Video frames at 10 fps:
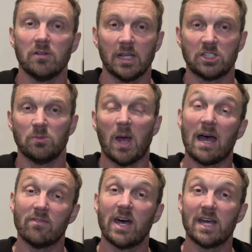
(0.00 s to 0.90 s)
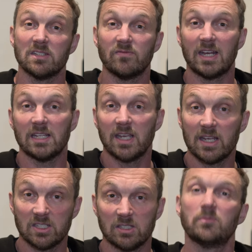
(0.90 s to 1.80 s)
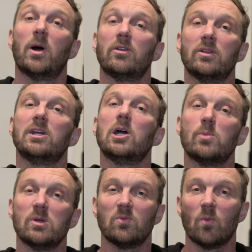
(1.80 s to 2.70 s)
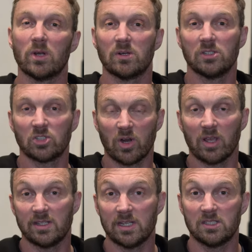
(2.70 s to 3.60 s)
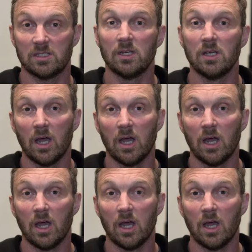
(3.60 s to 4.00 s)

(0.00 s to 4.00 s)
they should have that as a valid test as part of the Open, one strength test